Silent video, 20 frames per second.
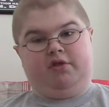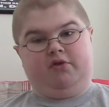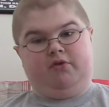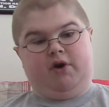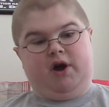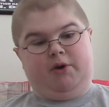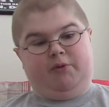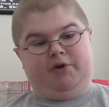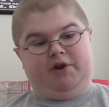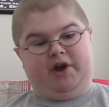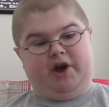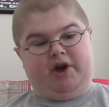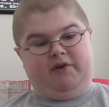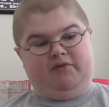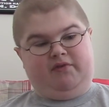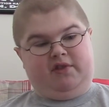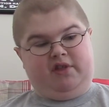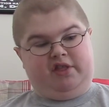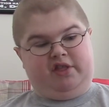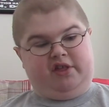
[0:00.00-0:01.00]
I would
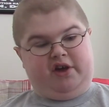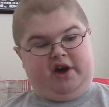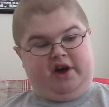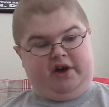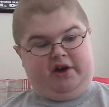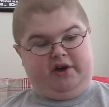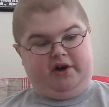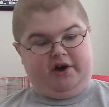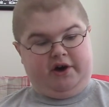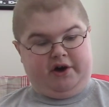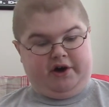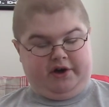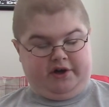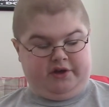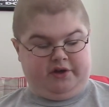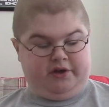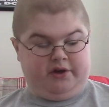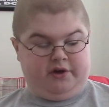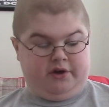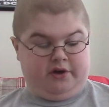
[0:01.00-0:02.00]
have to say,
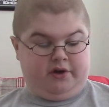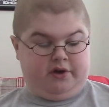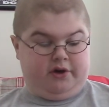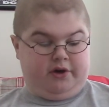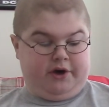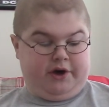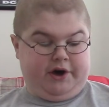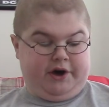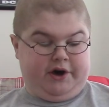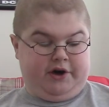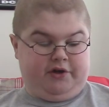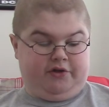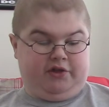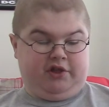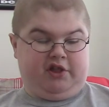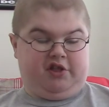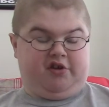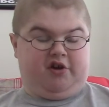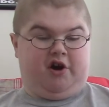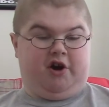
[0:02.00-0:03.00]

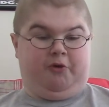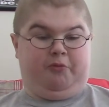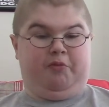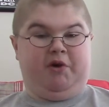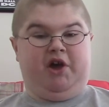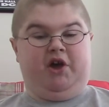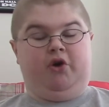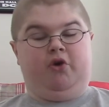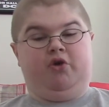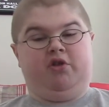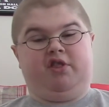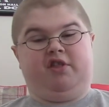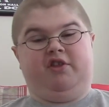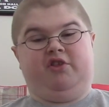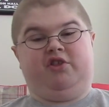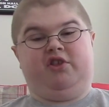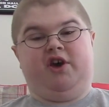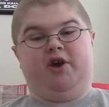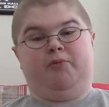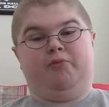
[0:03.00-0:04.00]
the song Pale
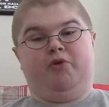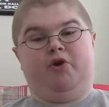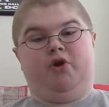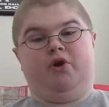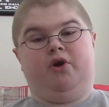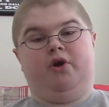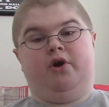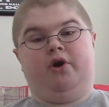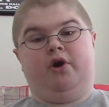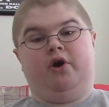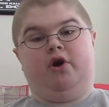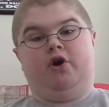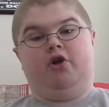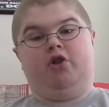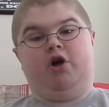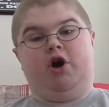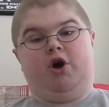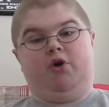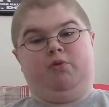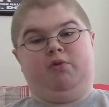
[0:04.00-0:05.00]
September,
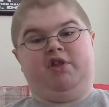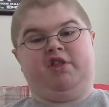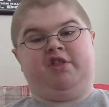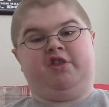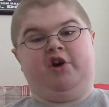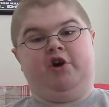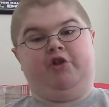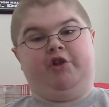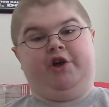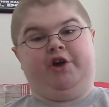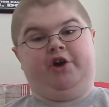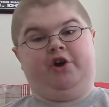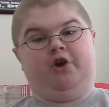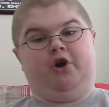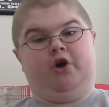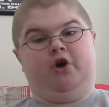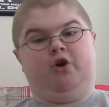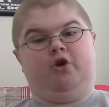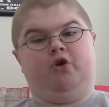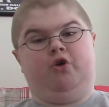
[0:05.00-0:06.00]
along with Sullen
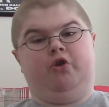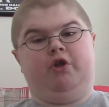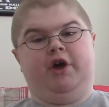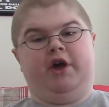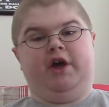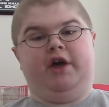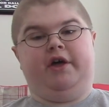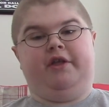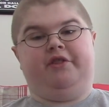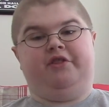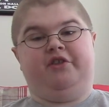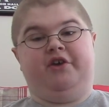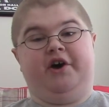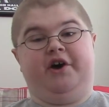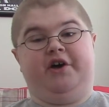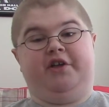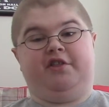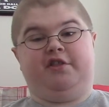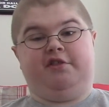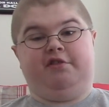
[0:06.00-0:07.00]
Girl
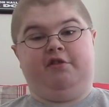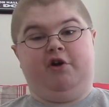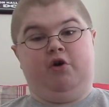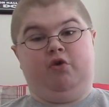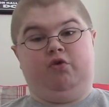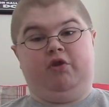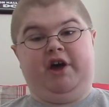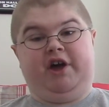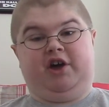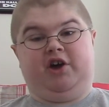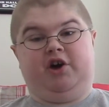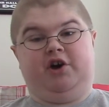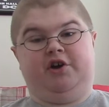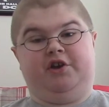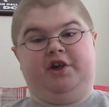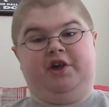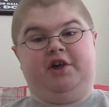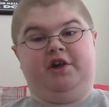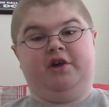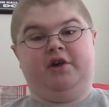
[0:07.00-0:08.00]
and Slow Like
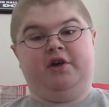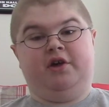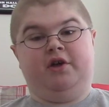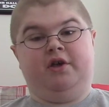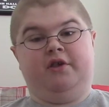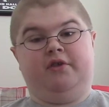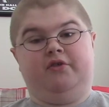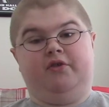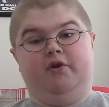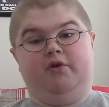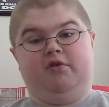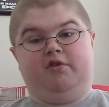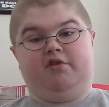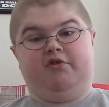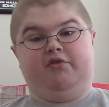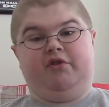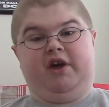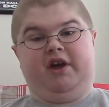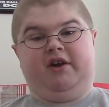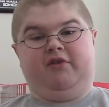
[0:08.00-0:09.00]
Honey, those
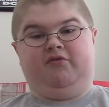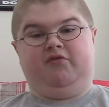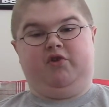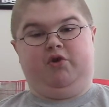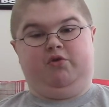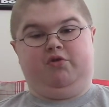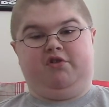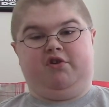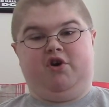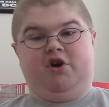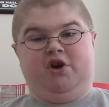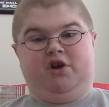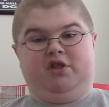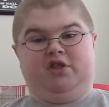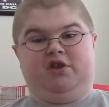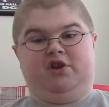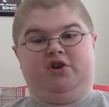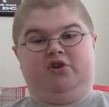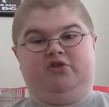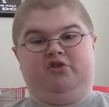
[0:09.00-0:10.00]
are like a few
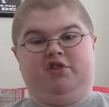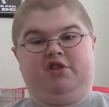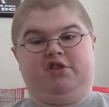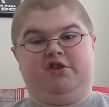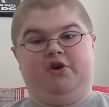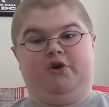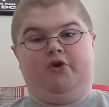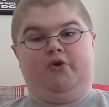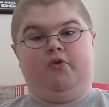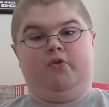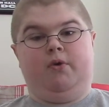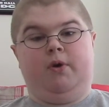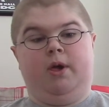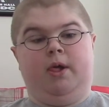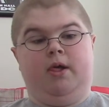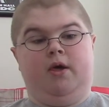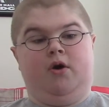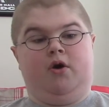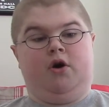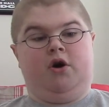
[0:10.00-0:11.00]
songs that are just so
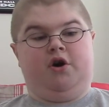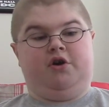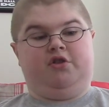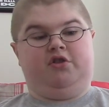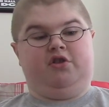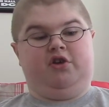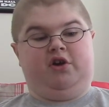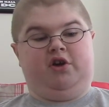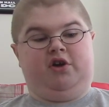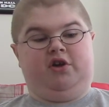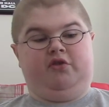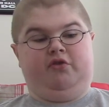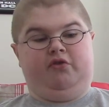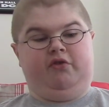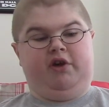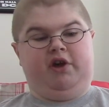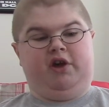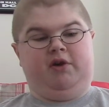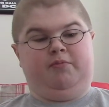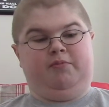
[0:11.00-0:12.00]

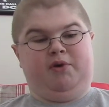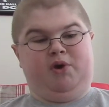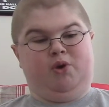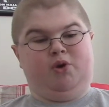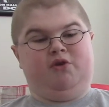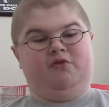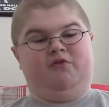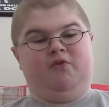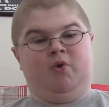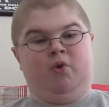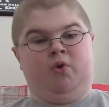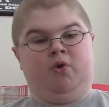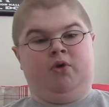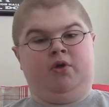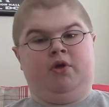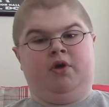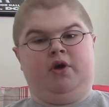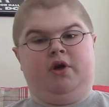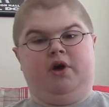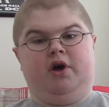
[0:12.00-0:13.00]
hauntingly beautiful,
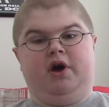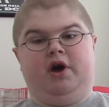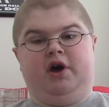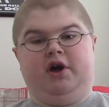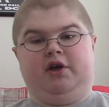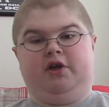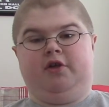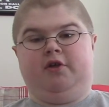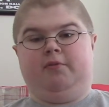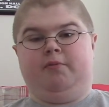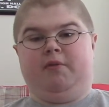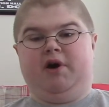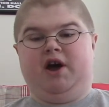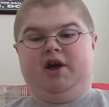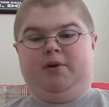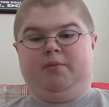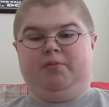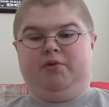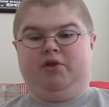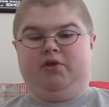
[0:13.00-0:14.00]
in
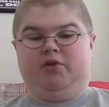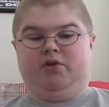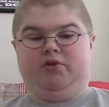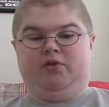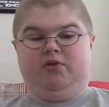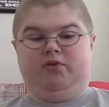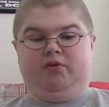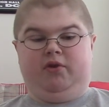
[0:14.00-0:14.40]
my opinion.